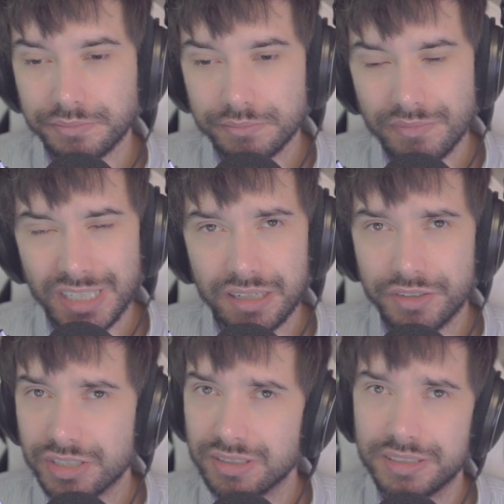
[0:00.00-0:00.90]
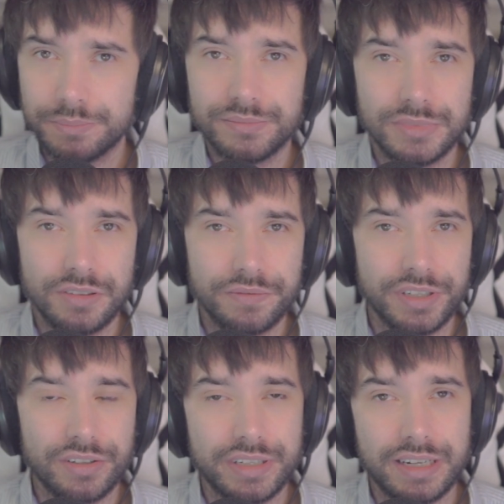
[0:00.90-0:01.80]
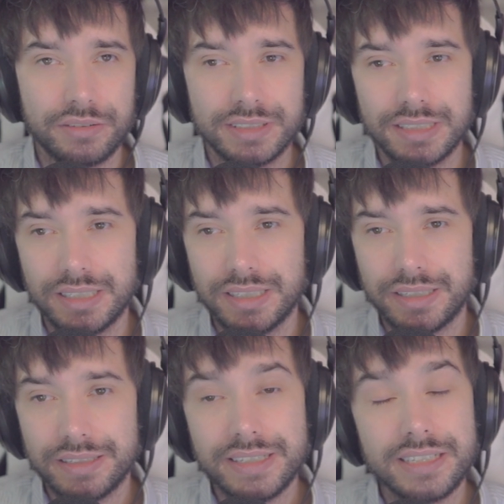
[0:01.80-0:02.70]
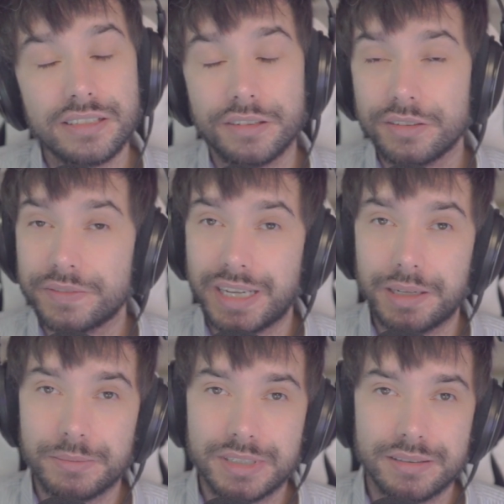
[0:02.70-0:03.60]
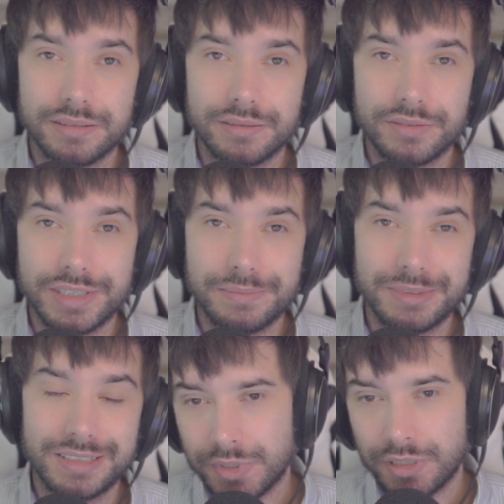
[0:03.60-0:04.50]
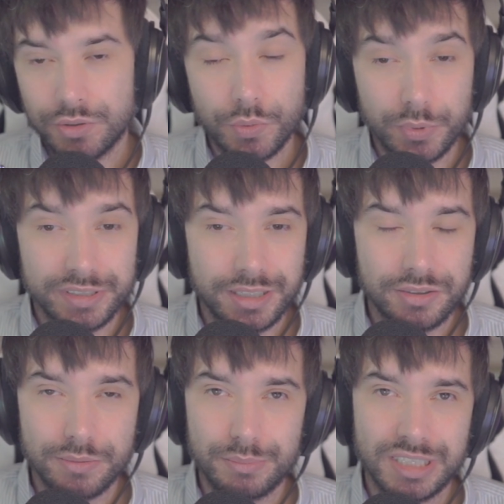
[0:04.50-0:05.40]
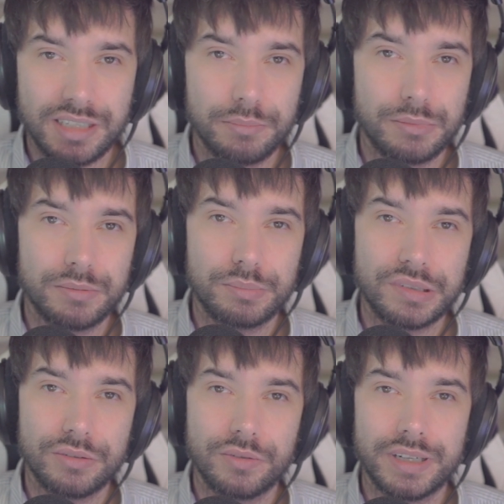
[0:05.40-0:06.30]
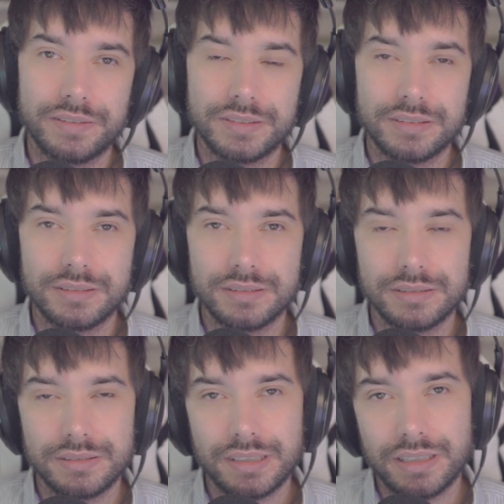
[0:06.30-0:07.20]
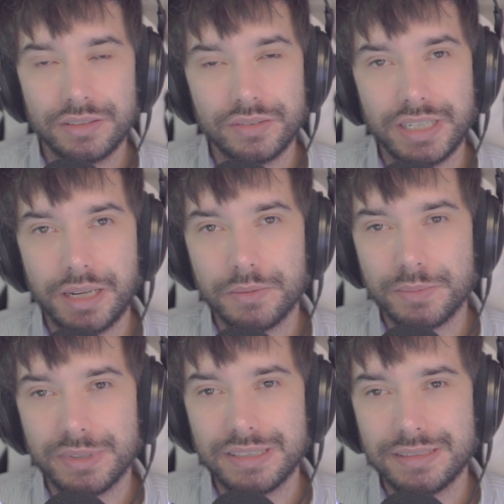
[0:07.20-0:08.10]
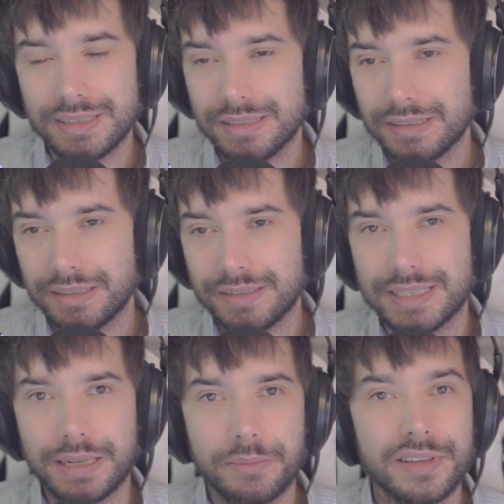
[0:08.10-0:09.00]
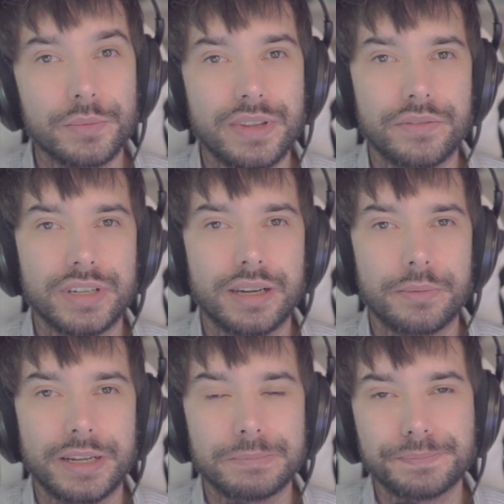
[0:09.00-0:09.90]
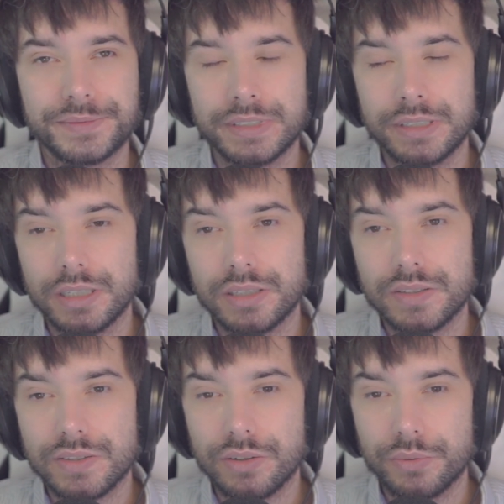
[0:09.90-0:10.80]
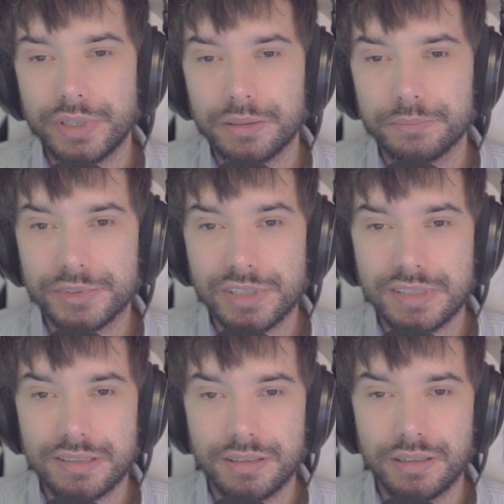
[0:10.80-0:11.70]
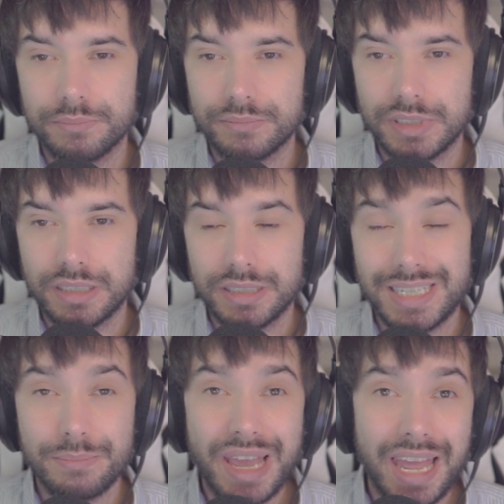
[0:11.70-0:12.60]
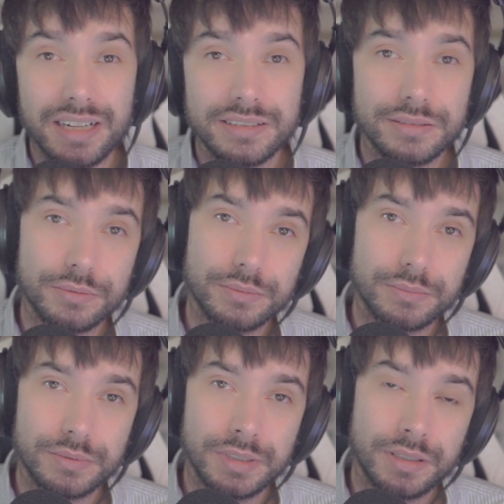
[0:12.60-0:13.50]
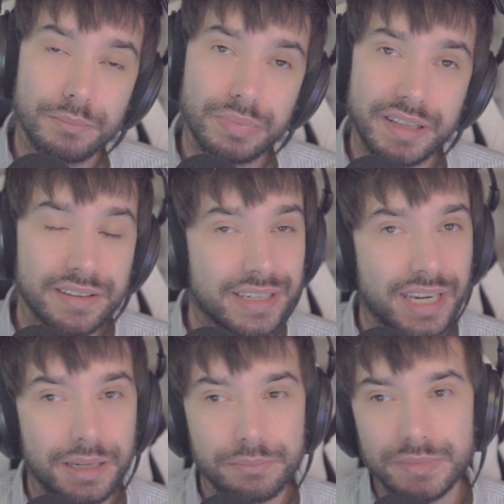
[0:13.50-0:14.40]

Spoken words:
And eventually you'll figure it out. It takes a lot of games, trust me. You will not become a pro after 100 games, but that's like the same thing with every game, right? So yeah, just keep at it, play the game.